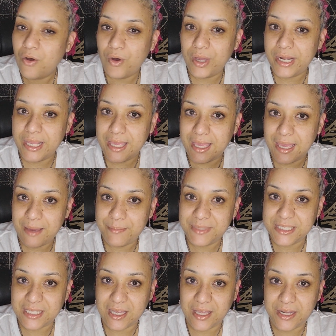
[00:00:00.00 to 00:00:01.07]
on
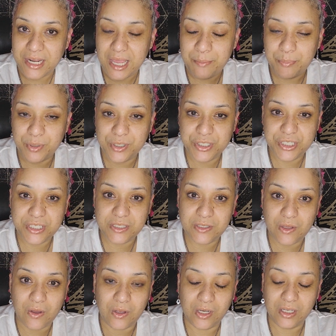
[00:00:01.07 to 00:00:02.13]
Amazon. I
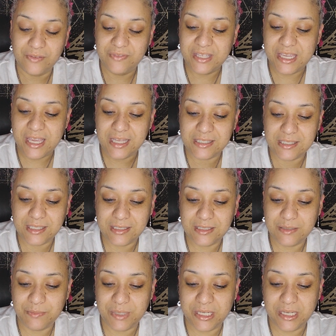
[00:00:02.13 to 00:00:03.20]
purchased all of the
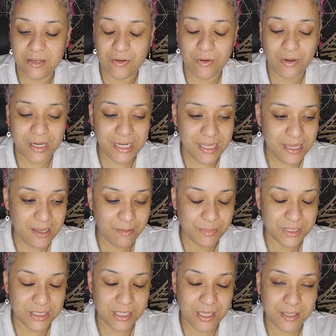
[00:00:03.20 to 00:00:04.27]
ancestor money on
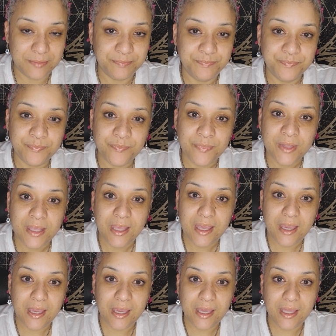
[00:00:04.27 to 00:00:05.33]
Amazon.
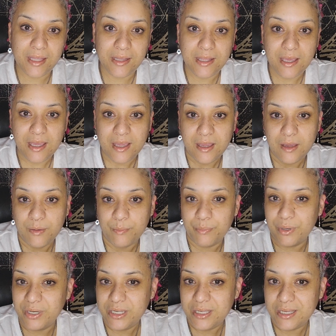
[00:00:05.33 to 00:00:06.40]
And
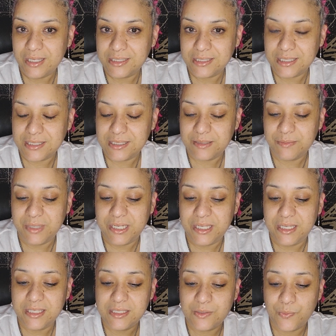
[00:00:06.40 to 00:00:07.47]
burning ancestor money
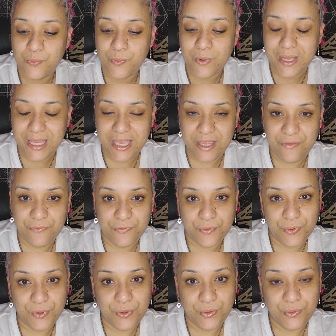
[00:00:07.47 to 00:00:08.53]
is a way
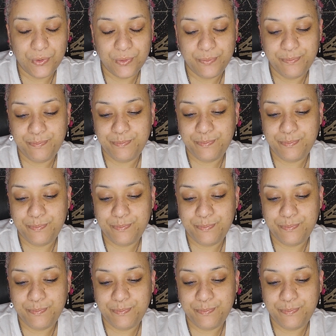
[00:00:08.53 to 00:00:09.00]
for you to